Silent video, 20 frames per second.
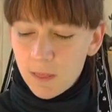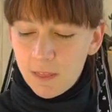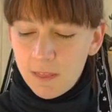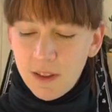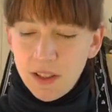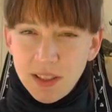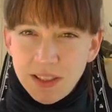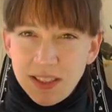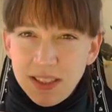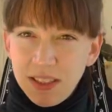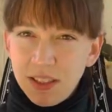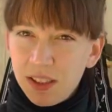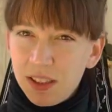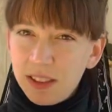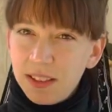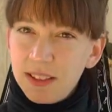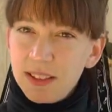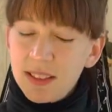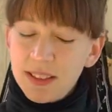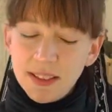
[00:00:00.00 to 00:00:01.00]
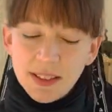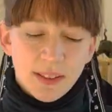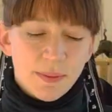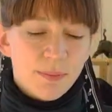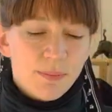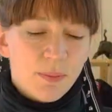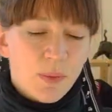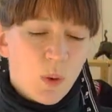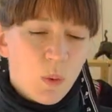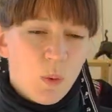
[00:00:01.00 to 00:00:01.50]
$30,
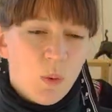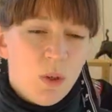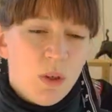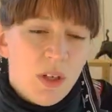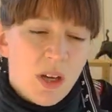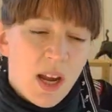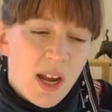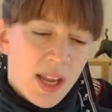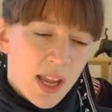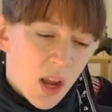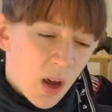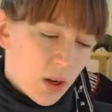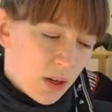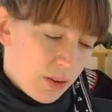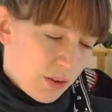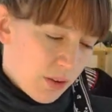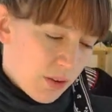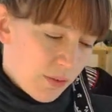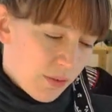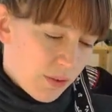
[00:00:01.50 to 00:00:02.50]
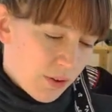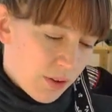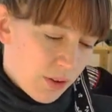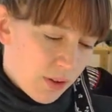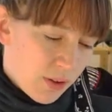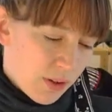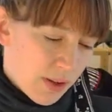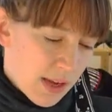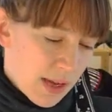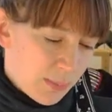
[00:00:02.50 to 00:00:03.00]
or I got it on
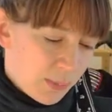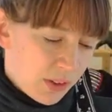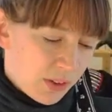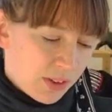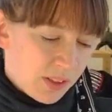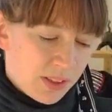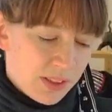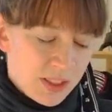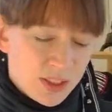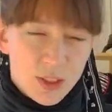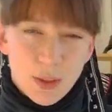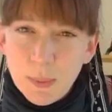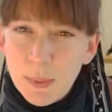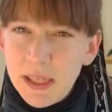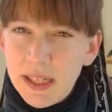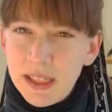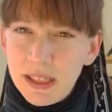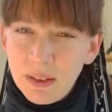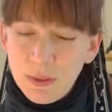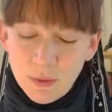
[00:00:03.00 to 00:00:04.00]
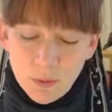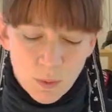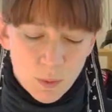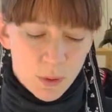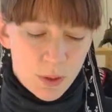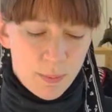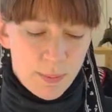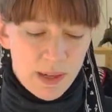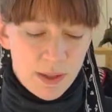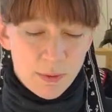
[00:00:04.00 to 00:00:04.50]
Amazon in Japan for
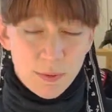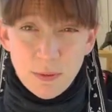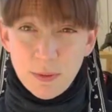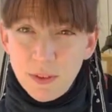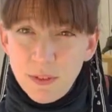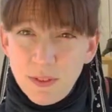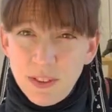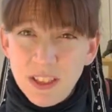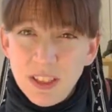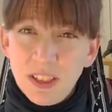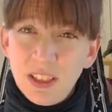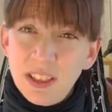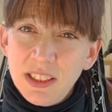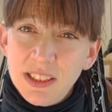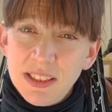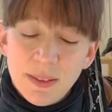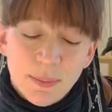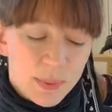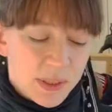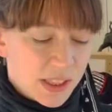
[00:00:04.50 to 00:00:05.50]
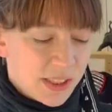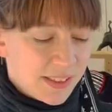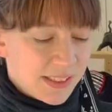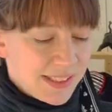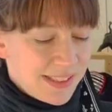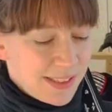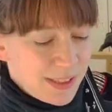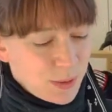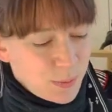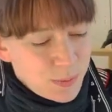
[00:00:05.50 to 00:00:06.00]
about $50 because I
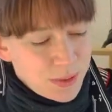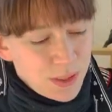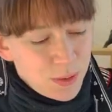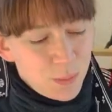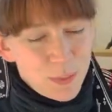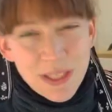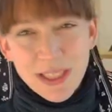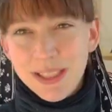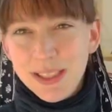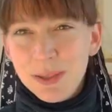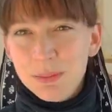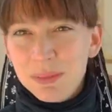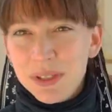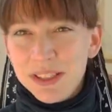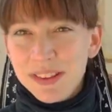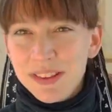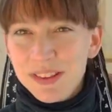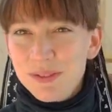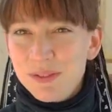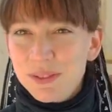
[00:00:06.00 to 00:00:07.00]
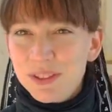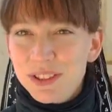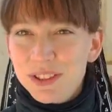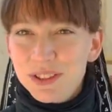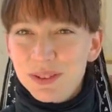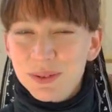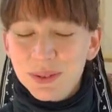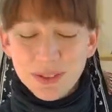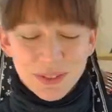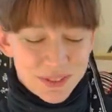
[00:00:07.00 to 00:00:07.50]
didn't want to wait a month for it to
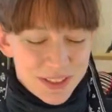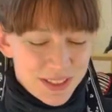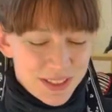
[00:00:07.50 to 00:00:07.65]
arrive.